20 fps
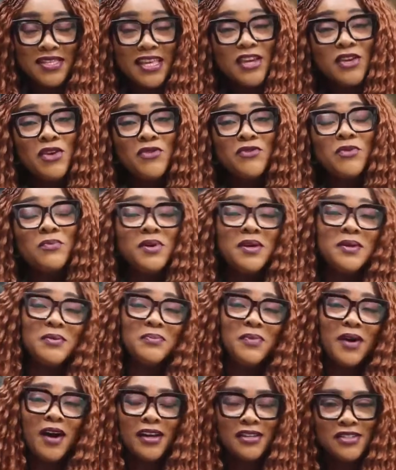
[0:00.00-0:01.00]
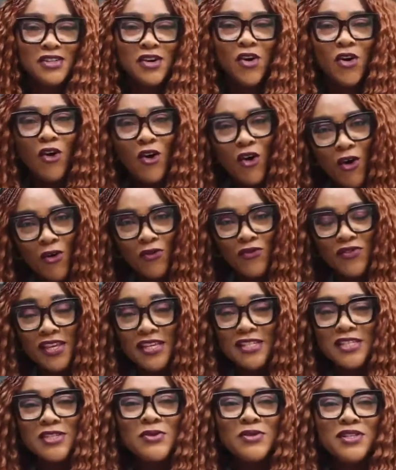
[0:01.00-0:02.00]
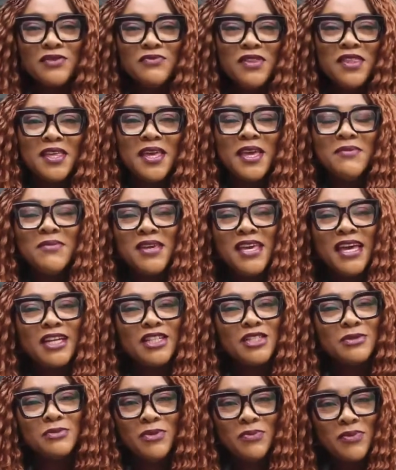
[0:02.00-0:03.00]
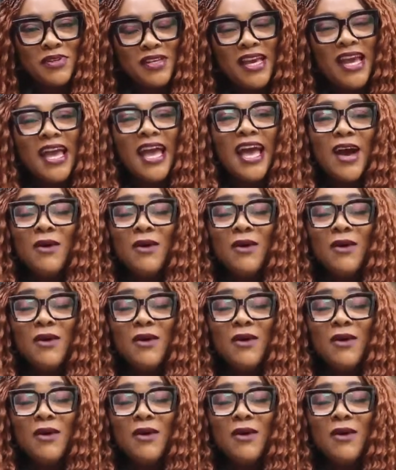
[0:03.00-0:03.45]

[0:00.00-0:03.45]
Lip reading: Thank you for being a part of the exclusive with Kemi Ajimobi.